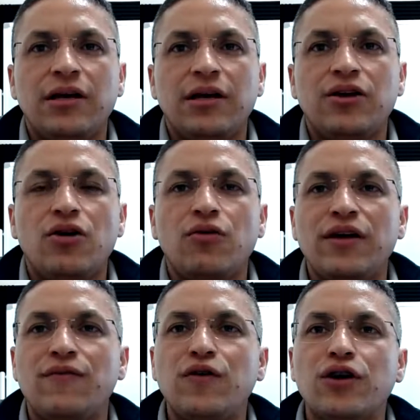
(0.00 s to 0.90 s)

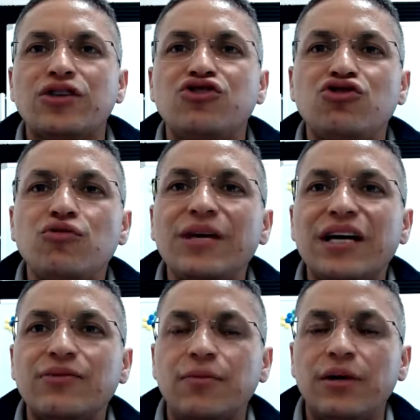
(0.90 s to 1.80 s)
If you're consuming
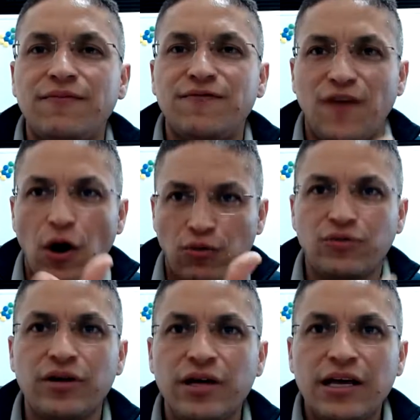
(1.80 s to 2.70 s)
a
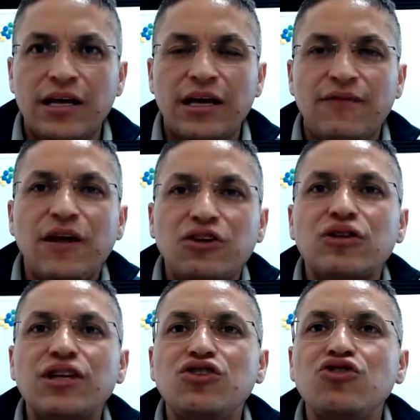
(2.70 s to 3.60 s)
phone,
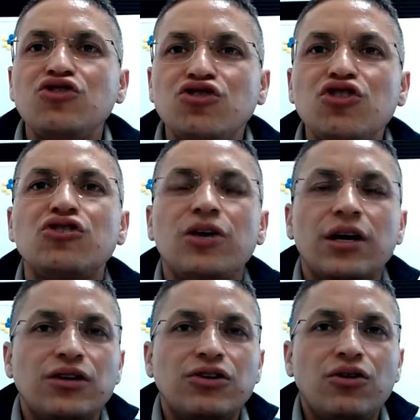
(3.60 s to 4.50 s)
eventually you should,
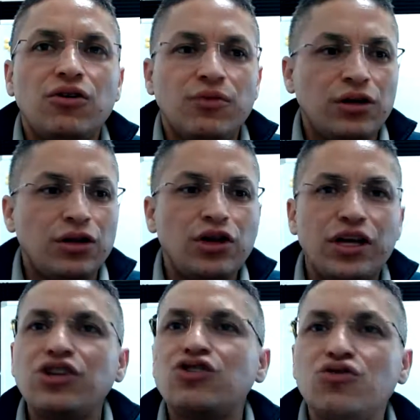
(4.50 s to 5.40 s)

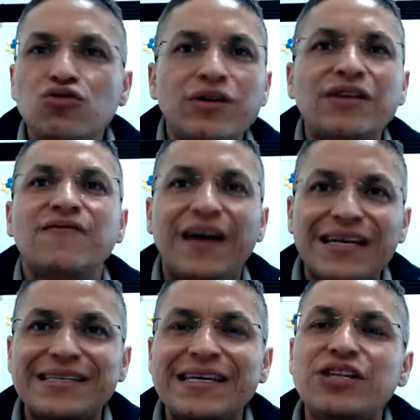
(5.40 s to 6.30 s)
look into
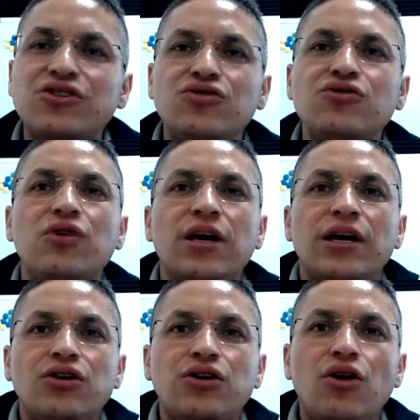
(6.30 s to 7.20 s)
investing into,
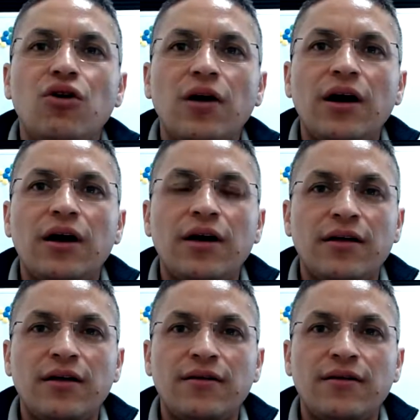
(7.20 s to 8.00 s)
the